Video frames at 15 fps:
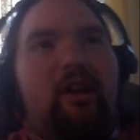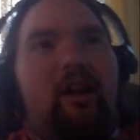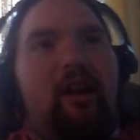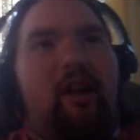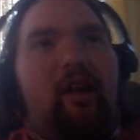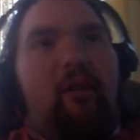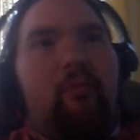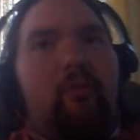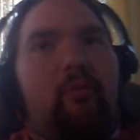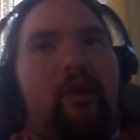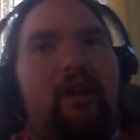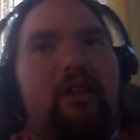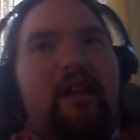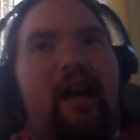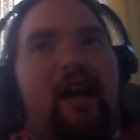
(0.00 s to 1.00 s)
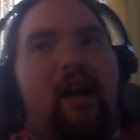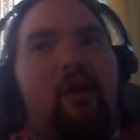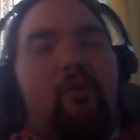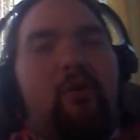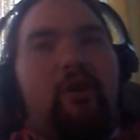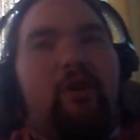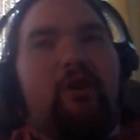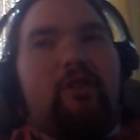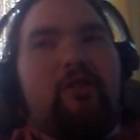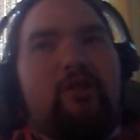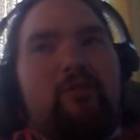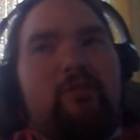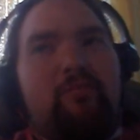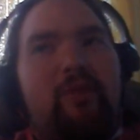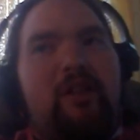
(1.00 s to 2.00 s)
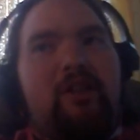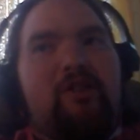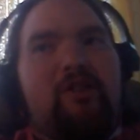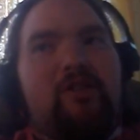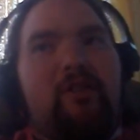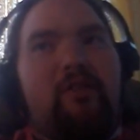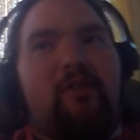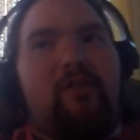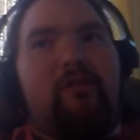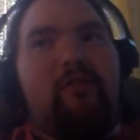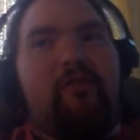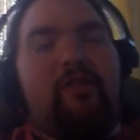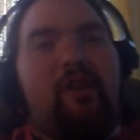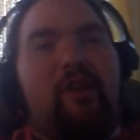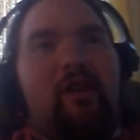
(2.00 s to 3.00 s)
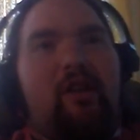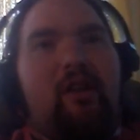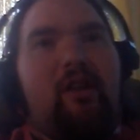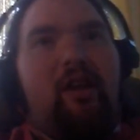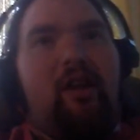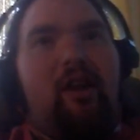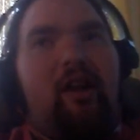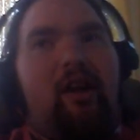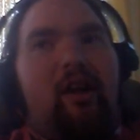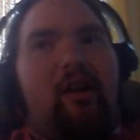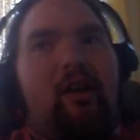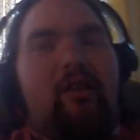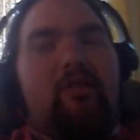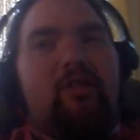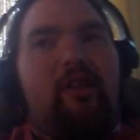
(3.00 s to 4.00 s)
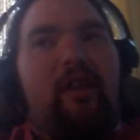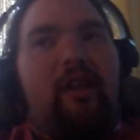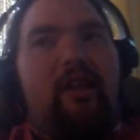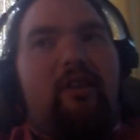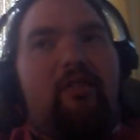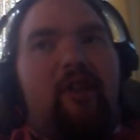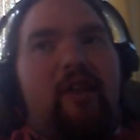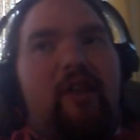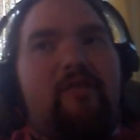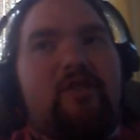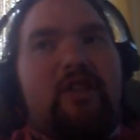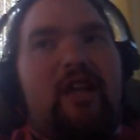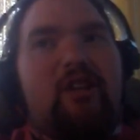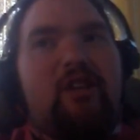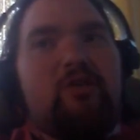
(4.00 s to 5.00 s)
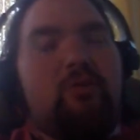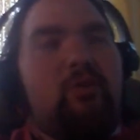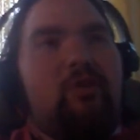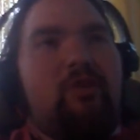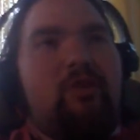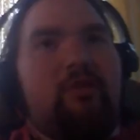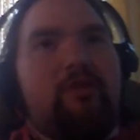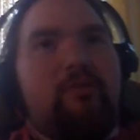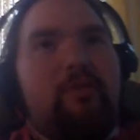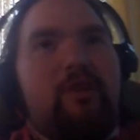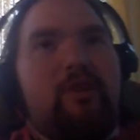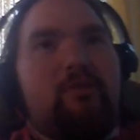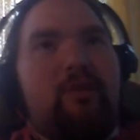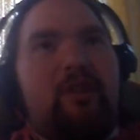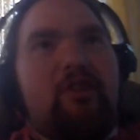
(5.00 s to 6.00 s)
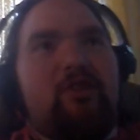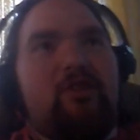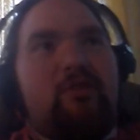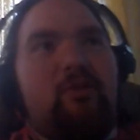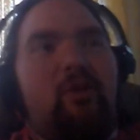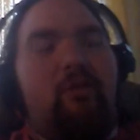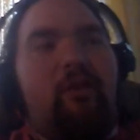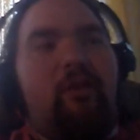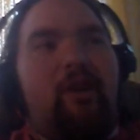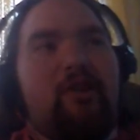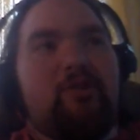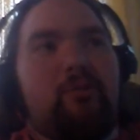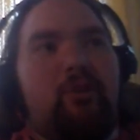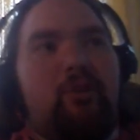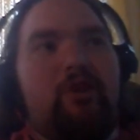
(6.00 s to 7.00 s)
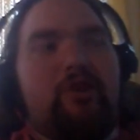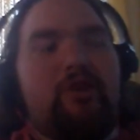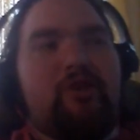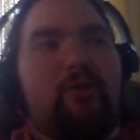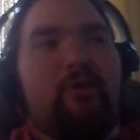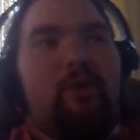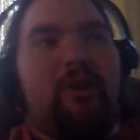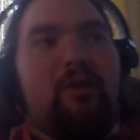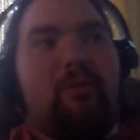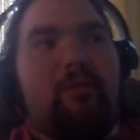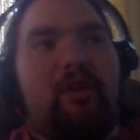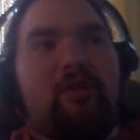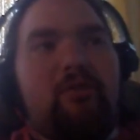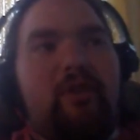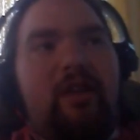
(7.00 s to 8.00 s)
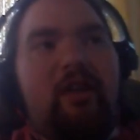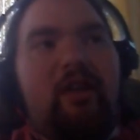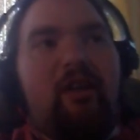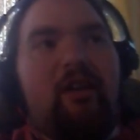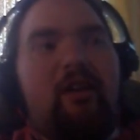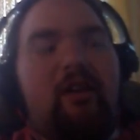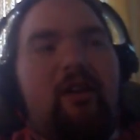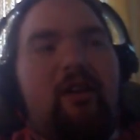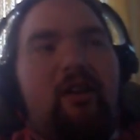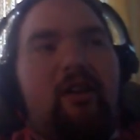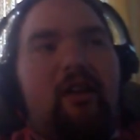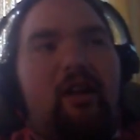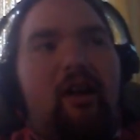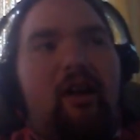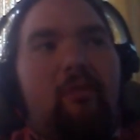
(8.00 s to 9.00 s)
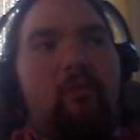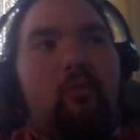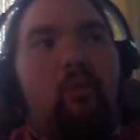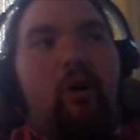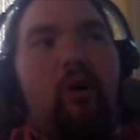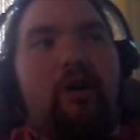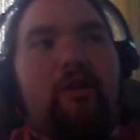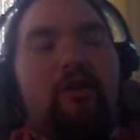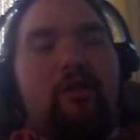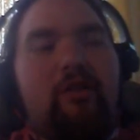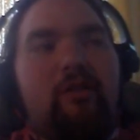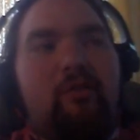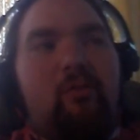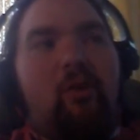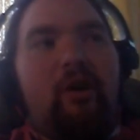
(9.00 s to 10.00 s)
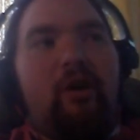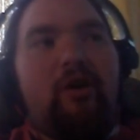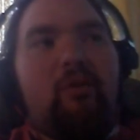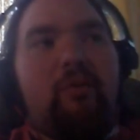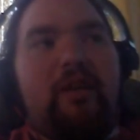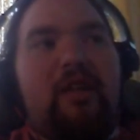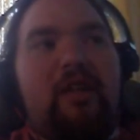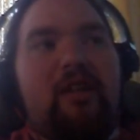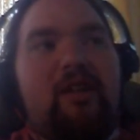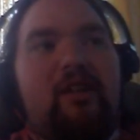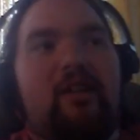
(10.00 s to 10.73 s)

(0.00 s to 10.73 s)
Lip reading: Right now, because of like life schedules between the two of us, we're just going to be doing one a week.